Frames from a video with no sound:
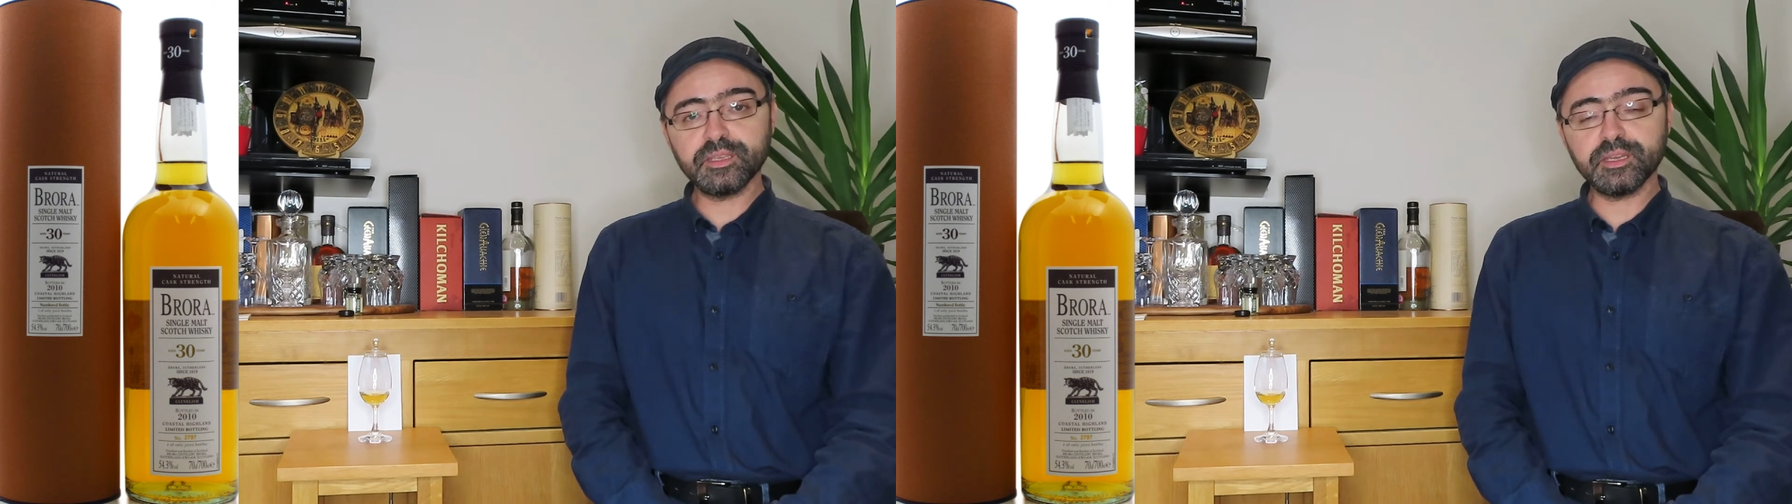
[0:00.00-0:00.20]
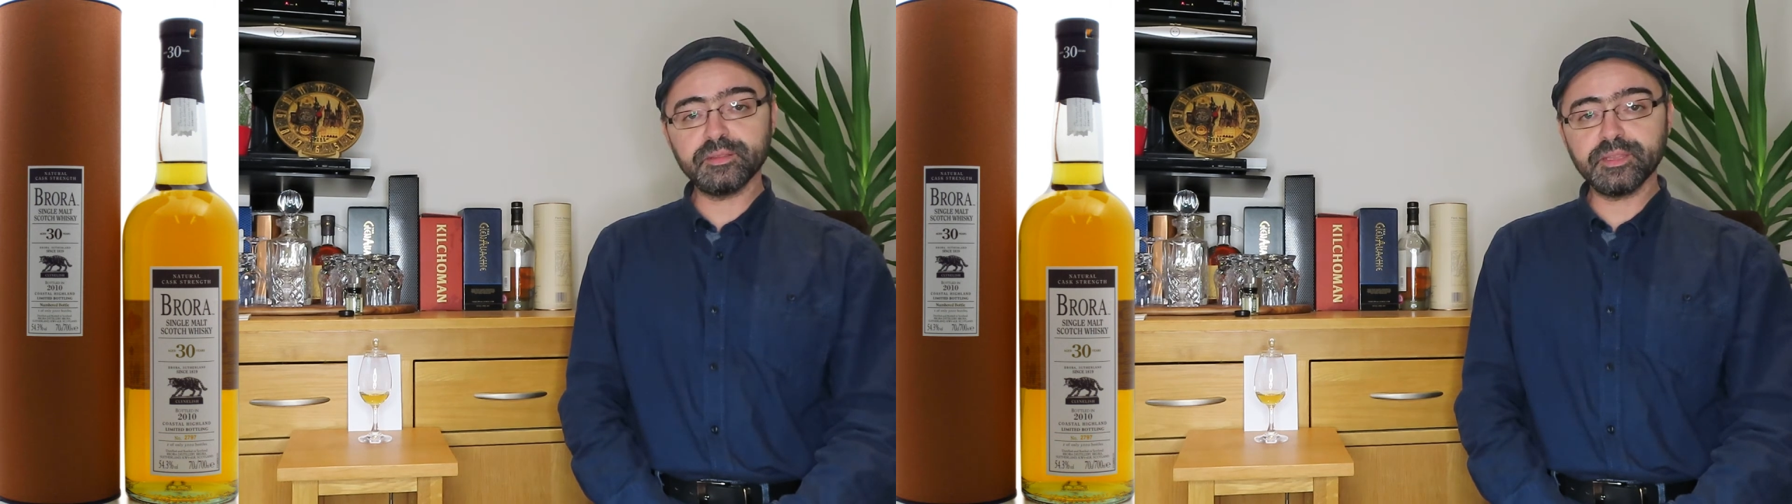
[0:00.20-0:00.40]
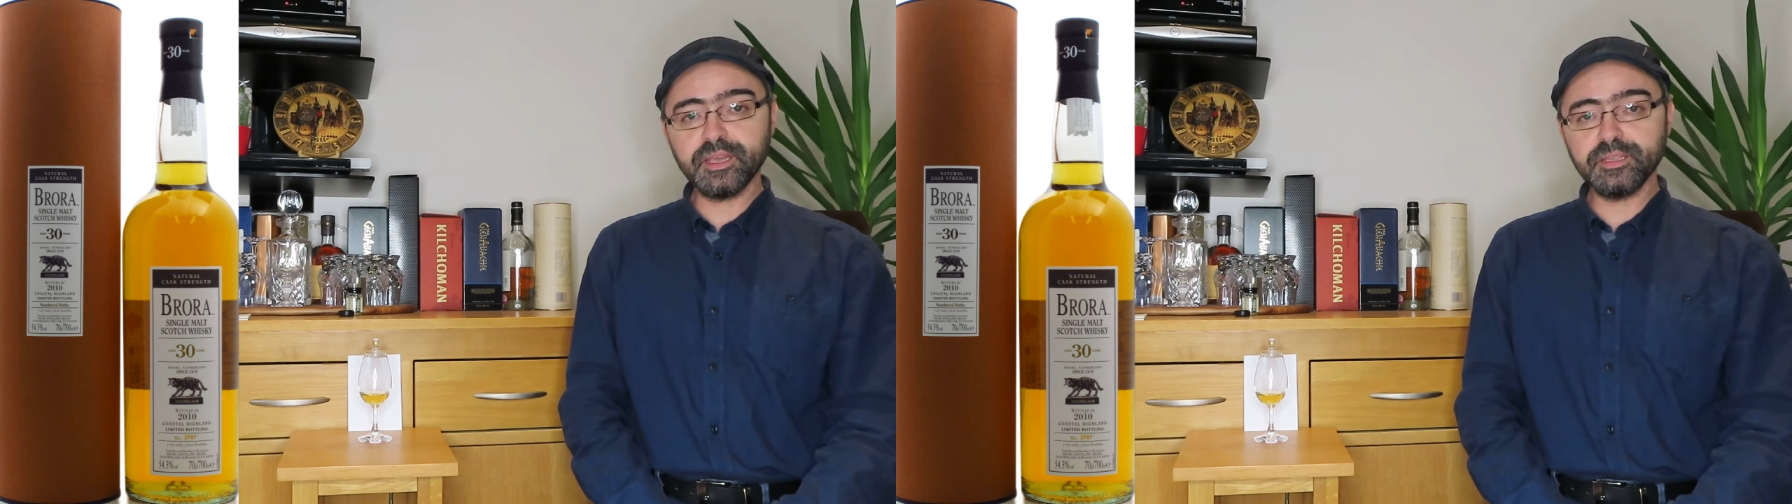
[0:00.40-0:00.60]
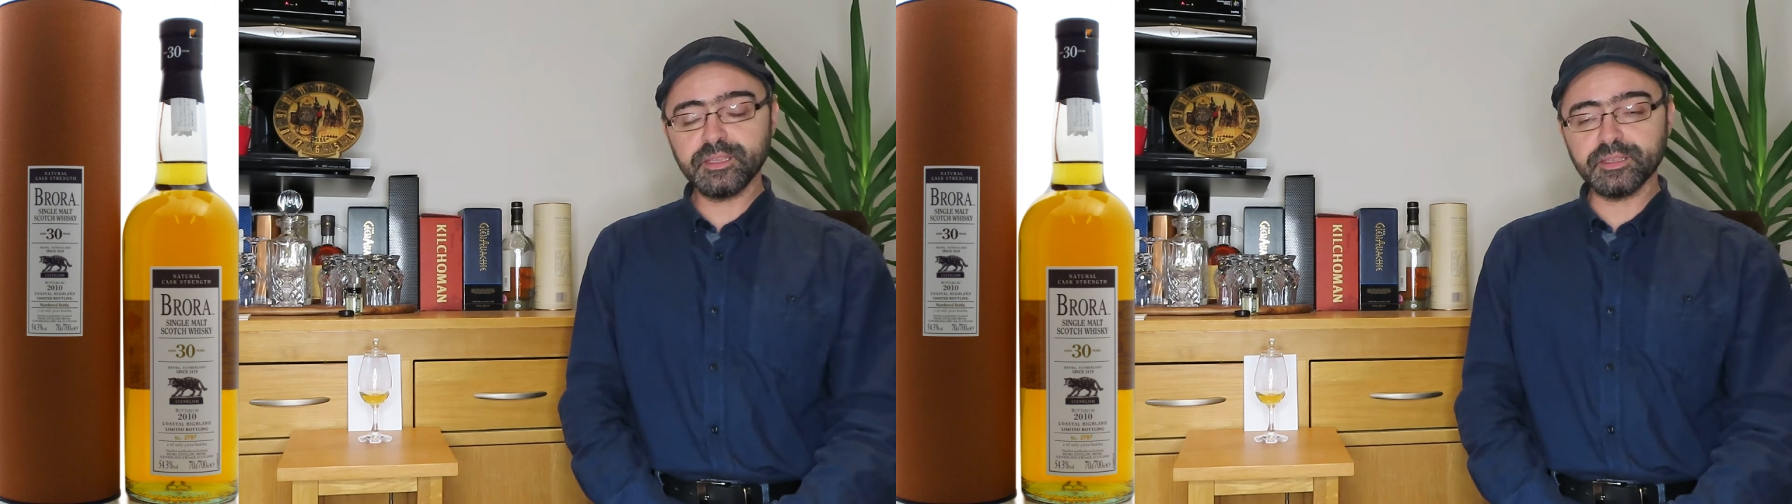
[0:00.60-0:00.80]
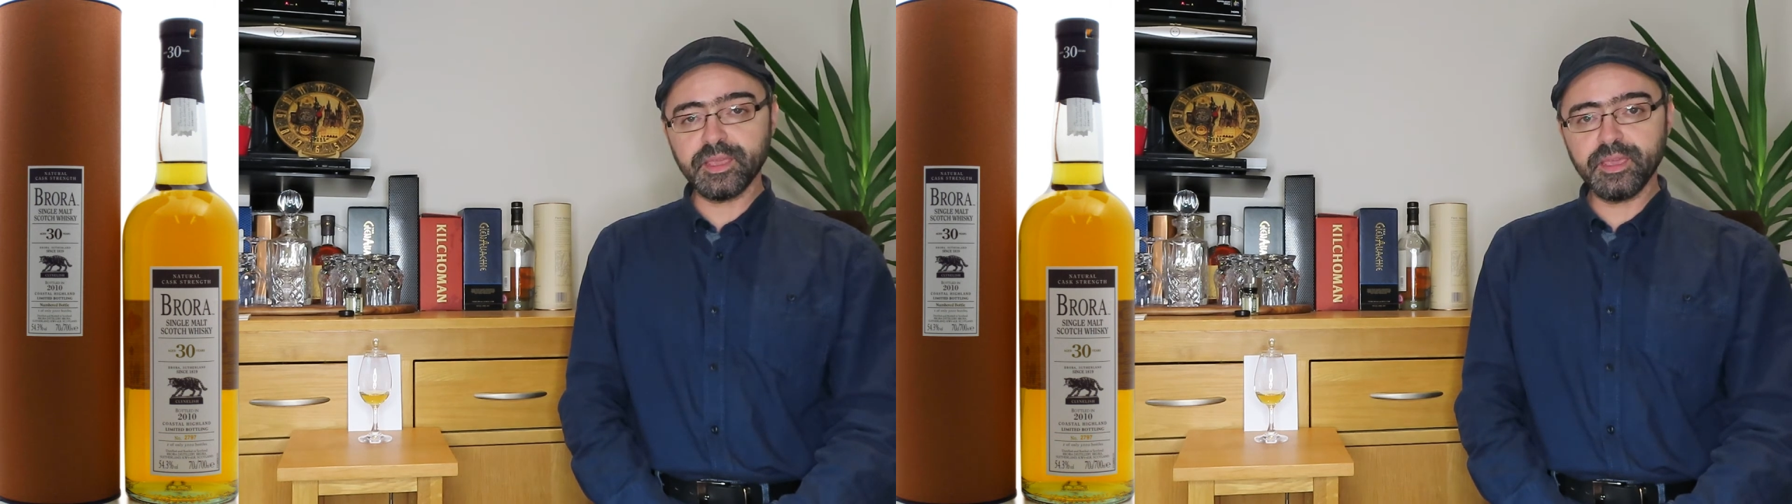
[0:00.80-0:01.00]

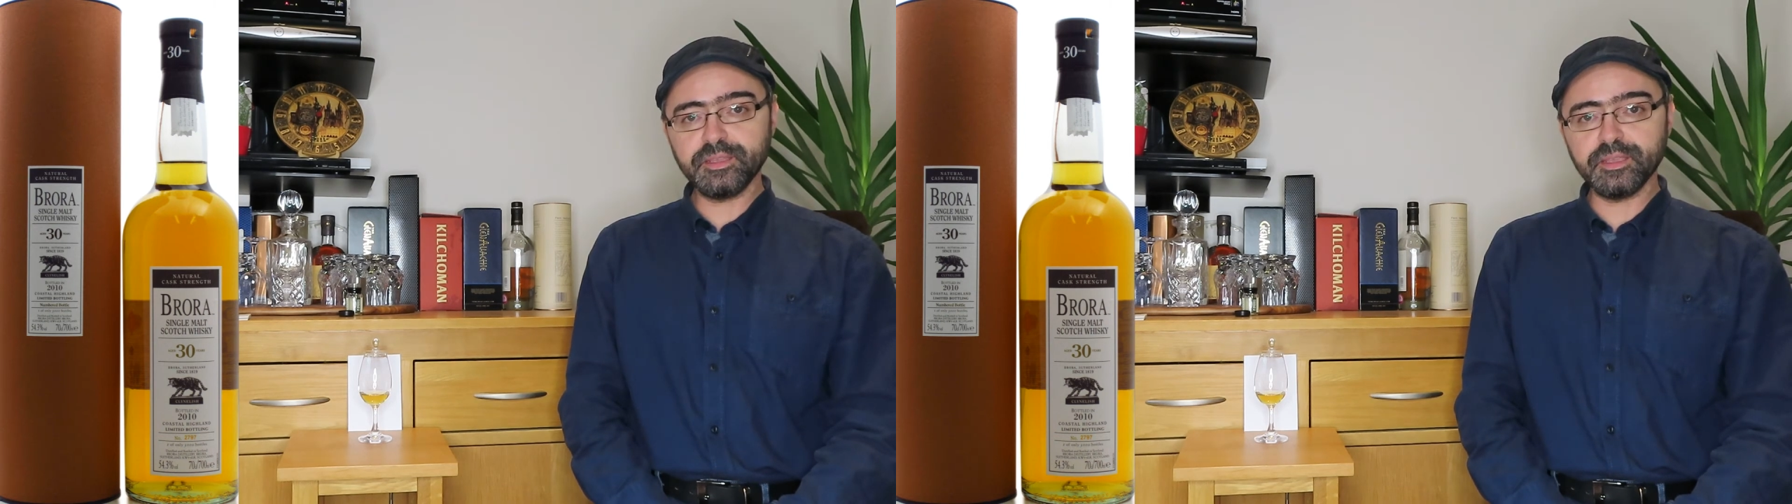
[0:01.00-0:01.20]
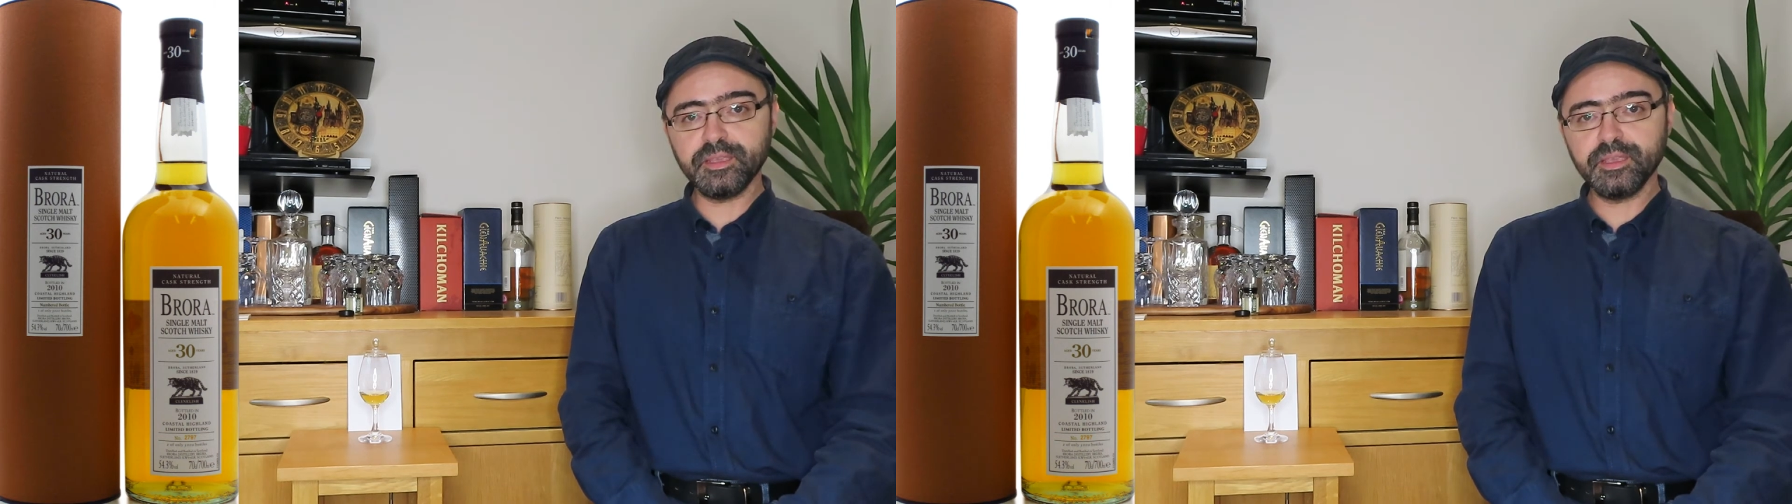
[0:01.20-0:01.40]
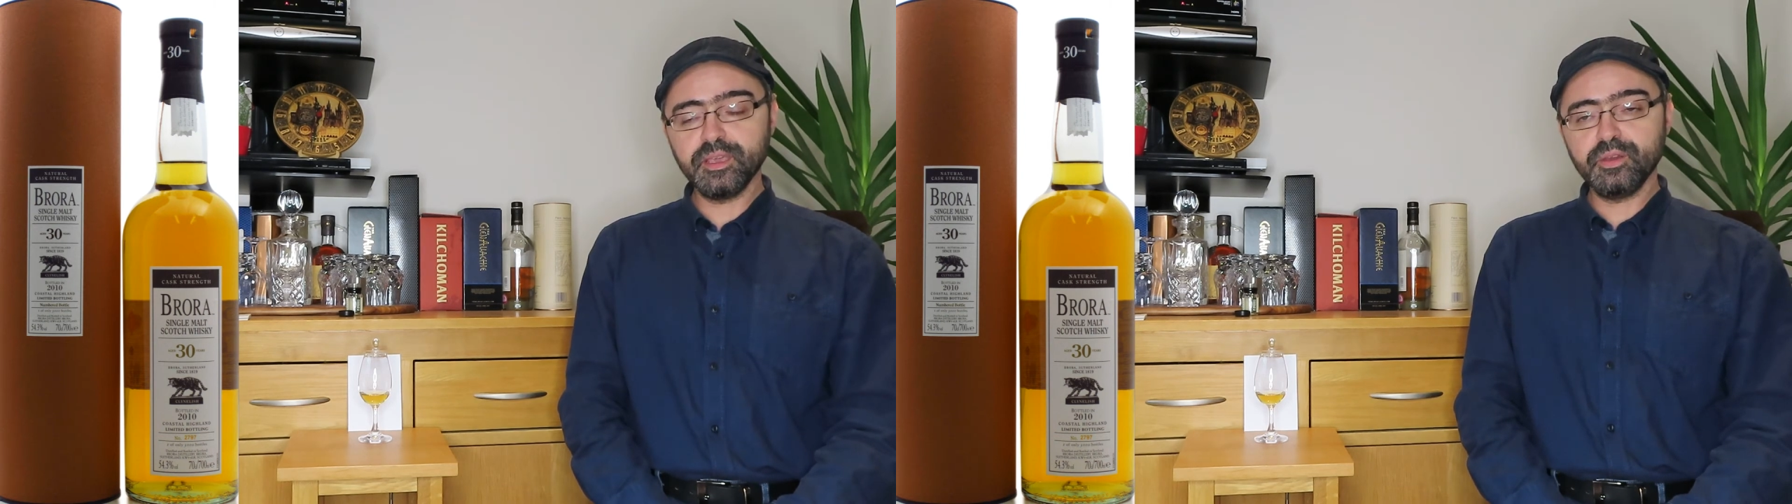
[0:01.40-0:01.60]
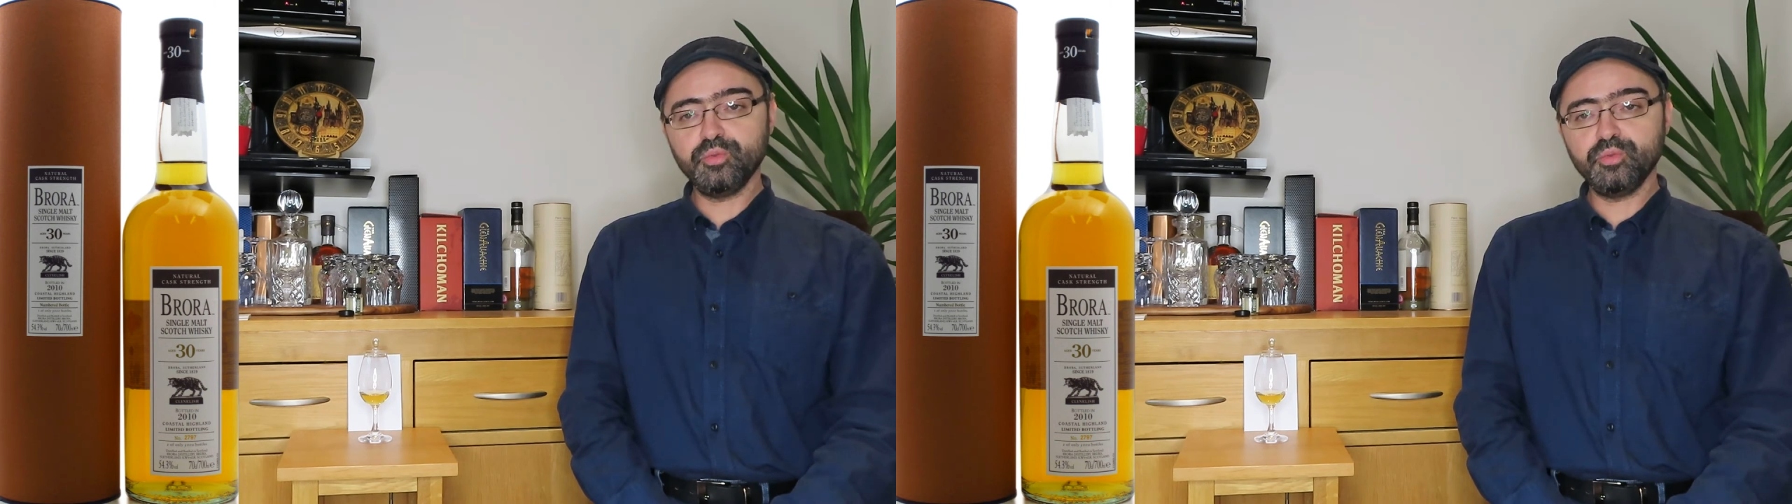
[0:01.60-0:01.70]
1980,